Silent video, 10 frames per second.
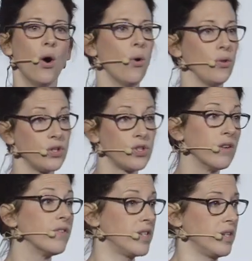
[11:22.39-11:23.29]
or the
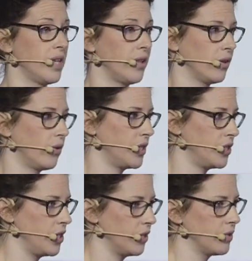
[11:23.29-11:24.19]
services that they're going
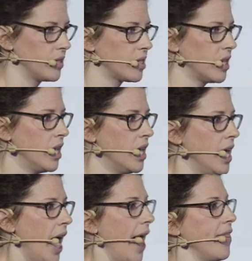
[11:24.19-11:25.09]
to use.
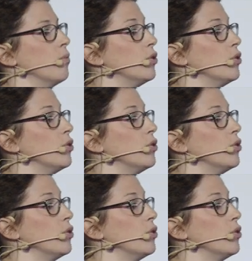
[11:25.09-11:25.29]
And they will